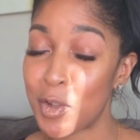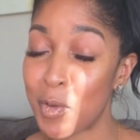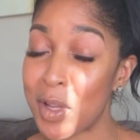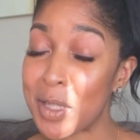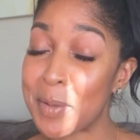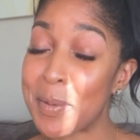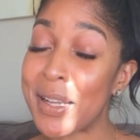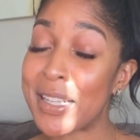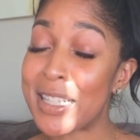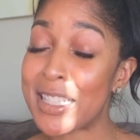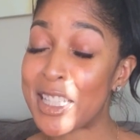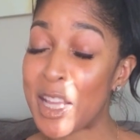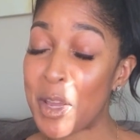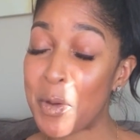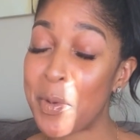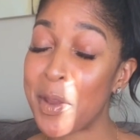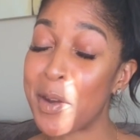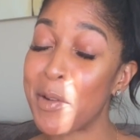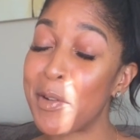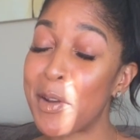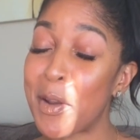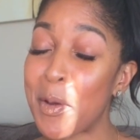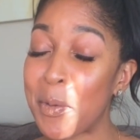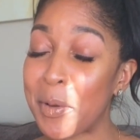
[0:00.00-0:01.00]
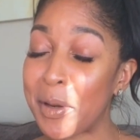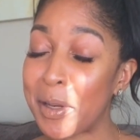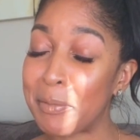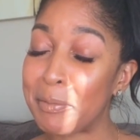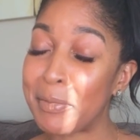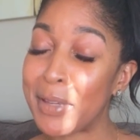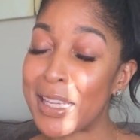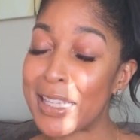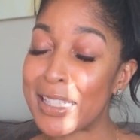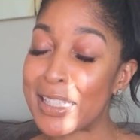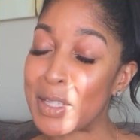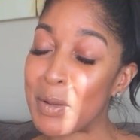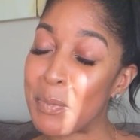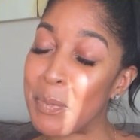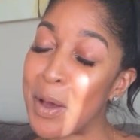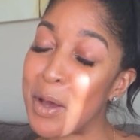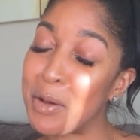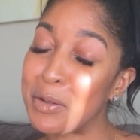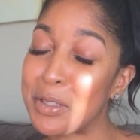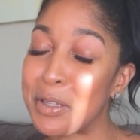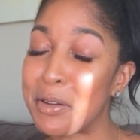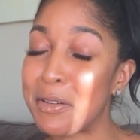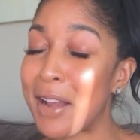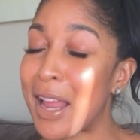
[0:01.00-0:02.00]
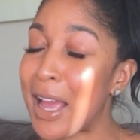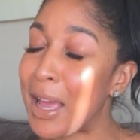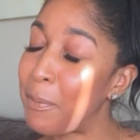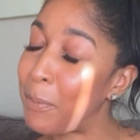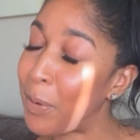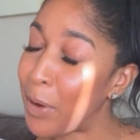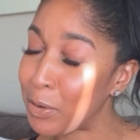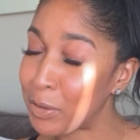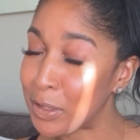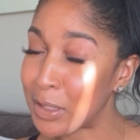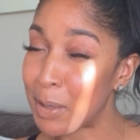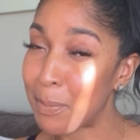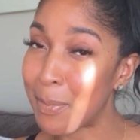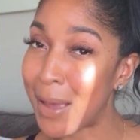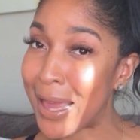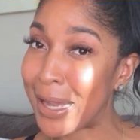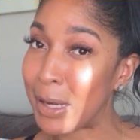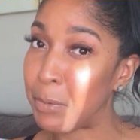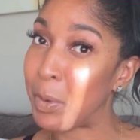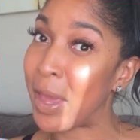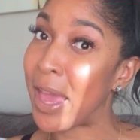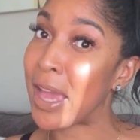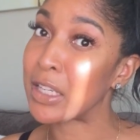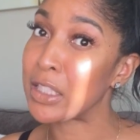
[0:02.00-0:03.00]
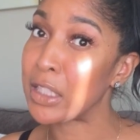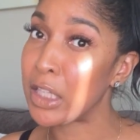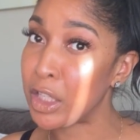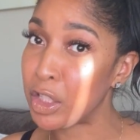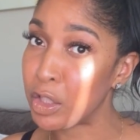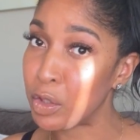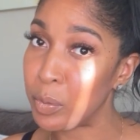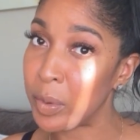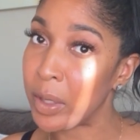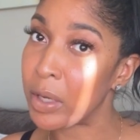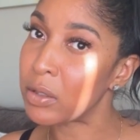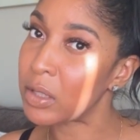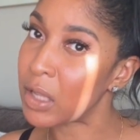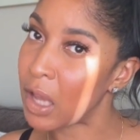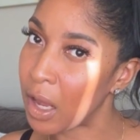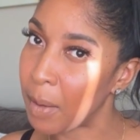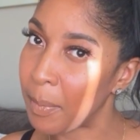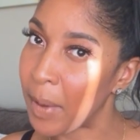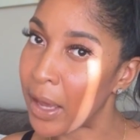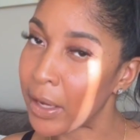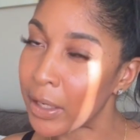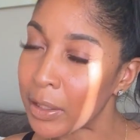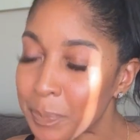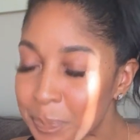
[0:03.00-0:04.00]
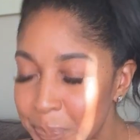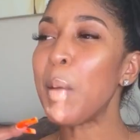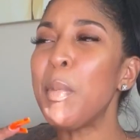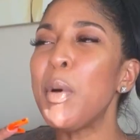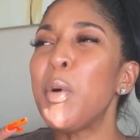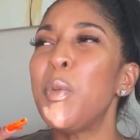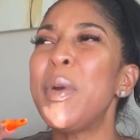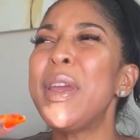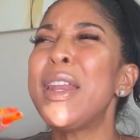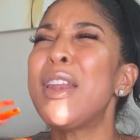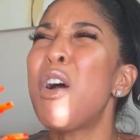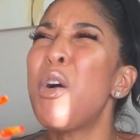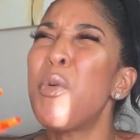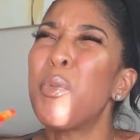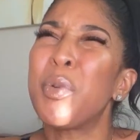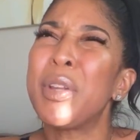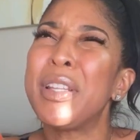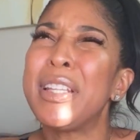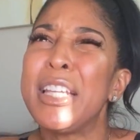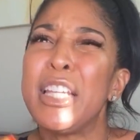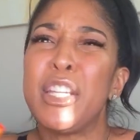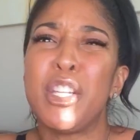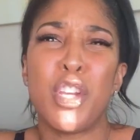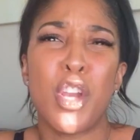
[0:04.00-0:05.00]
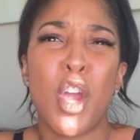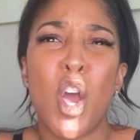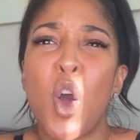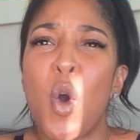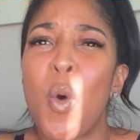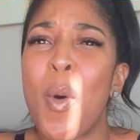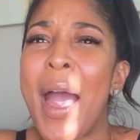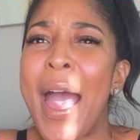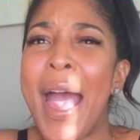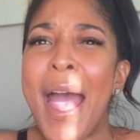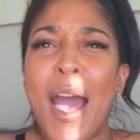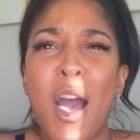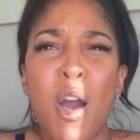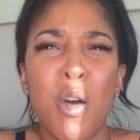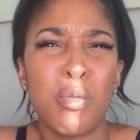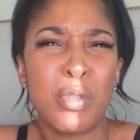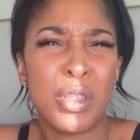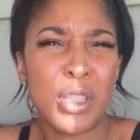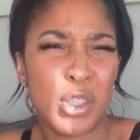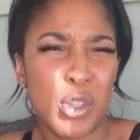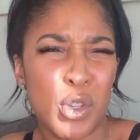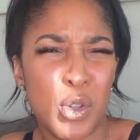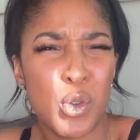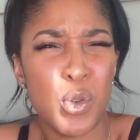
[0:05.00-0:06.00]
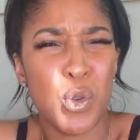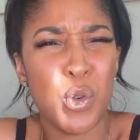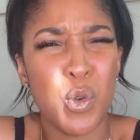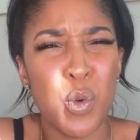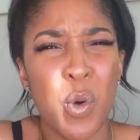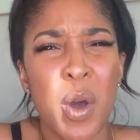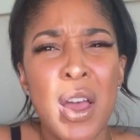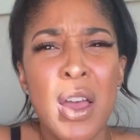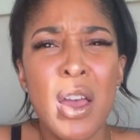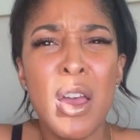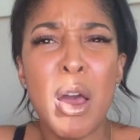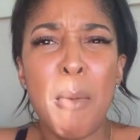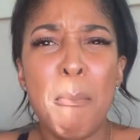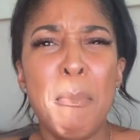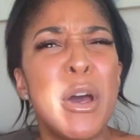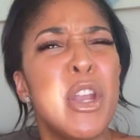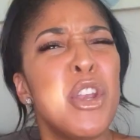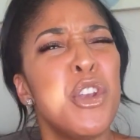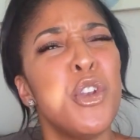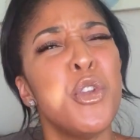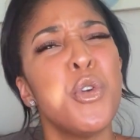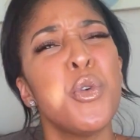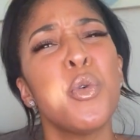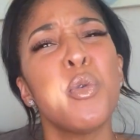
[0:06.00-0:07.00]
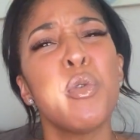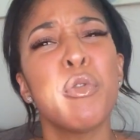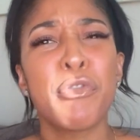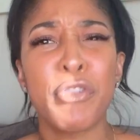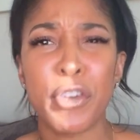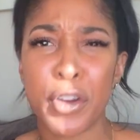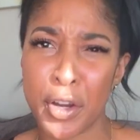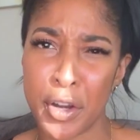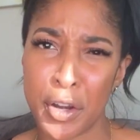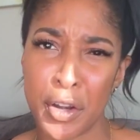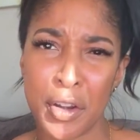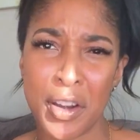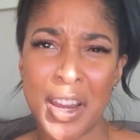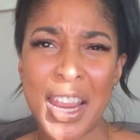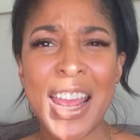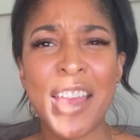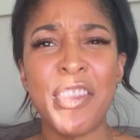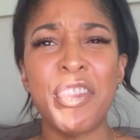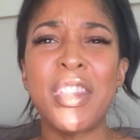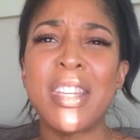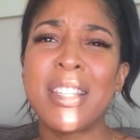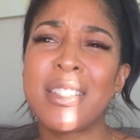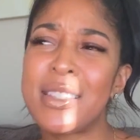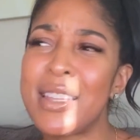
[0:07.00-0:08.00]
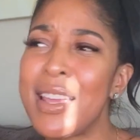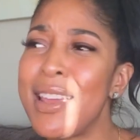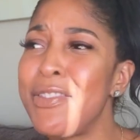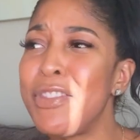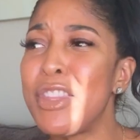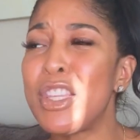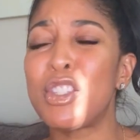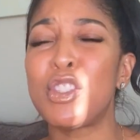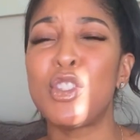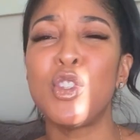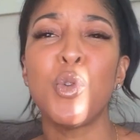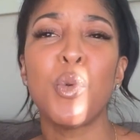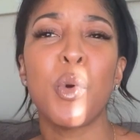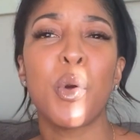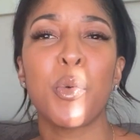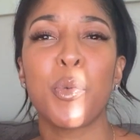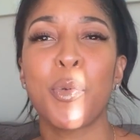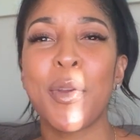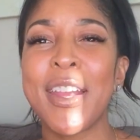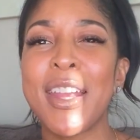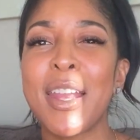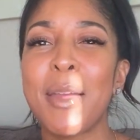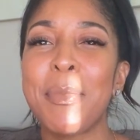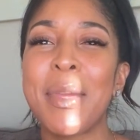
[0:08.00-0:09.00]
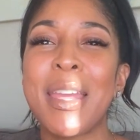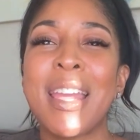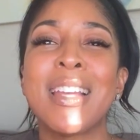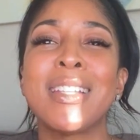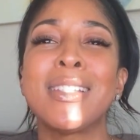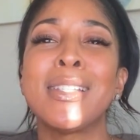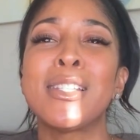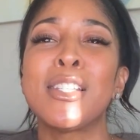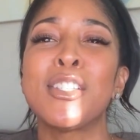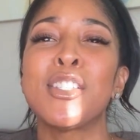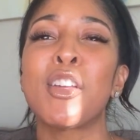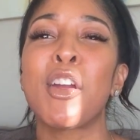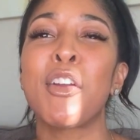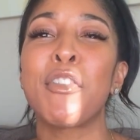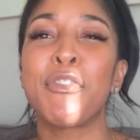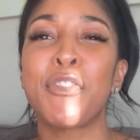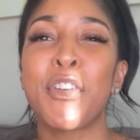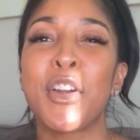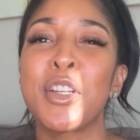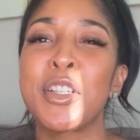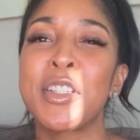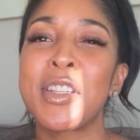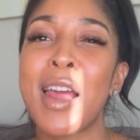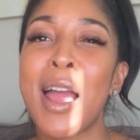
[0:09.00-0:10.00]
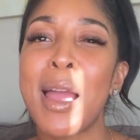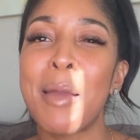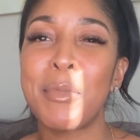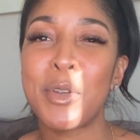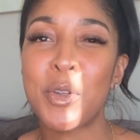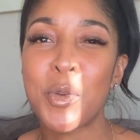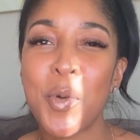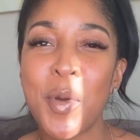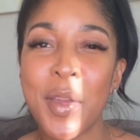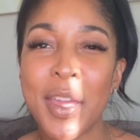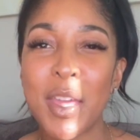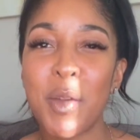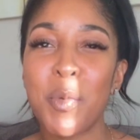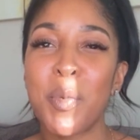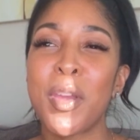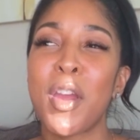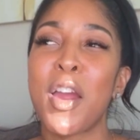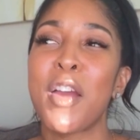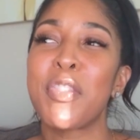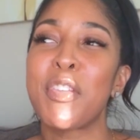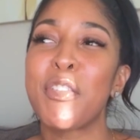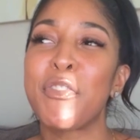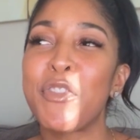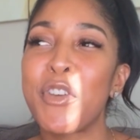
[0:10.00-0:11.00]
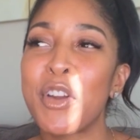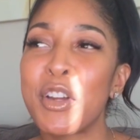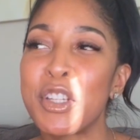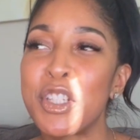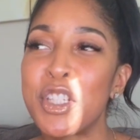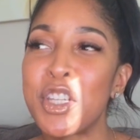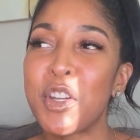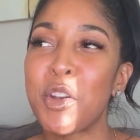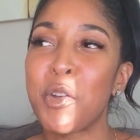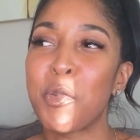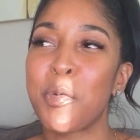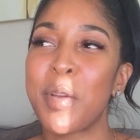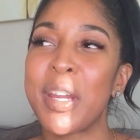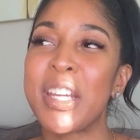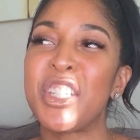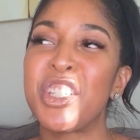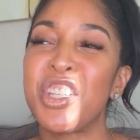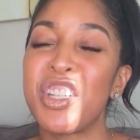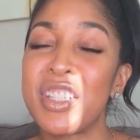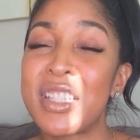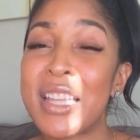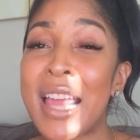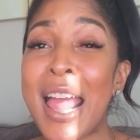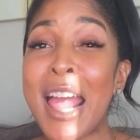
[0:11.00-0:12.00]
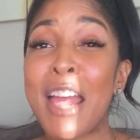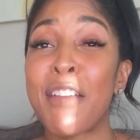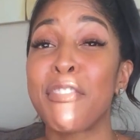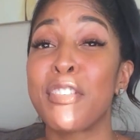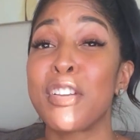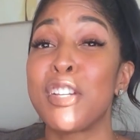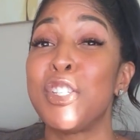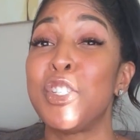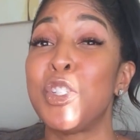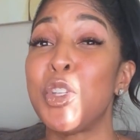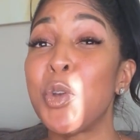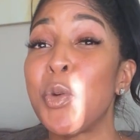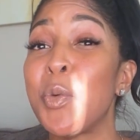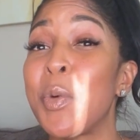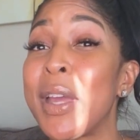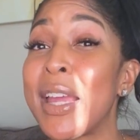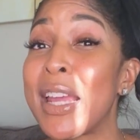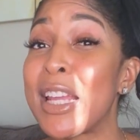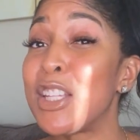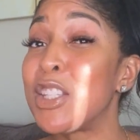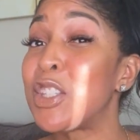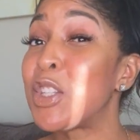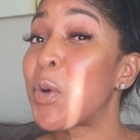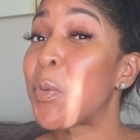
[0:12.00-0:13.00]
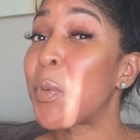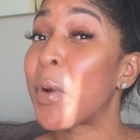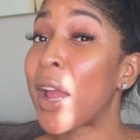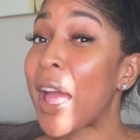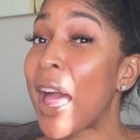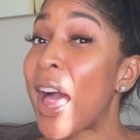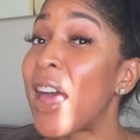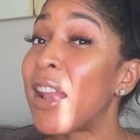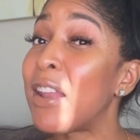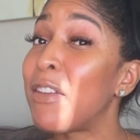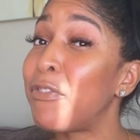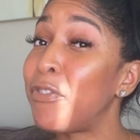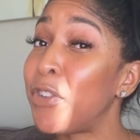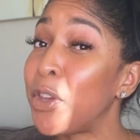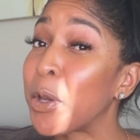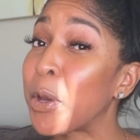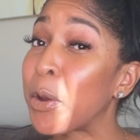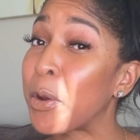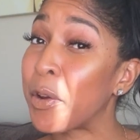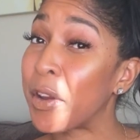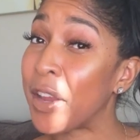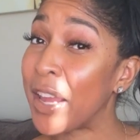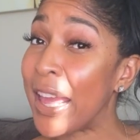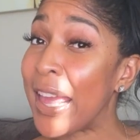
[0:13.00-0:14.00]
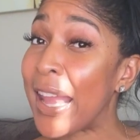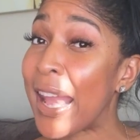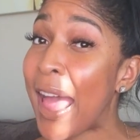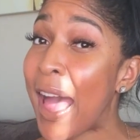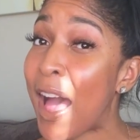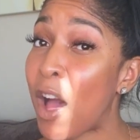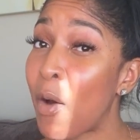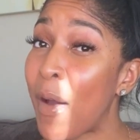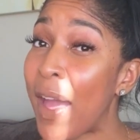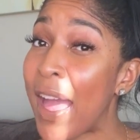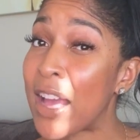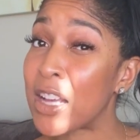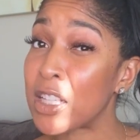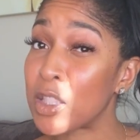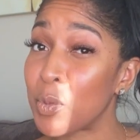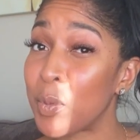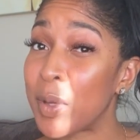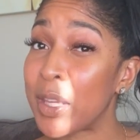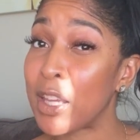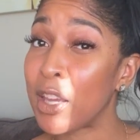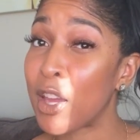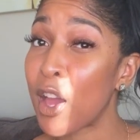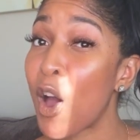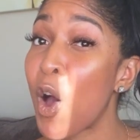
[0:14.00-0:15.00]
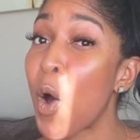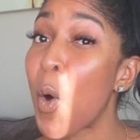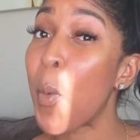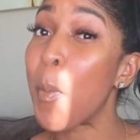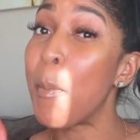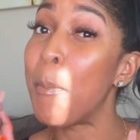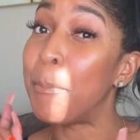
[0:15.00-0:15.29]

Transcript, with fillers: I was about to say we don't know what it means to post or not post somebody. We actually do. We're gonna talk about it, but we don't really know how to maneuver in this in this new arena because this is our first time doing it. We are the first generation to ever do it, and so we're kind of figuring it out as we go.